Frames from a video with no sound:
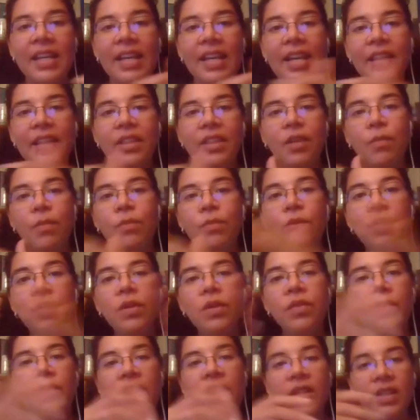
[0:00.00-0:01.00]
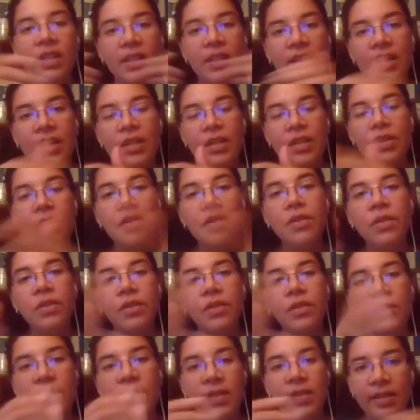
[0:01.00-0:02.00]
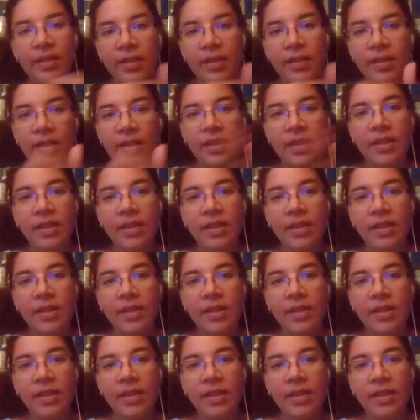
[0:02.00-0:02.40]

and they're moving in unison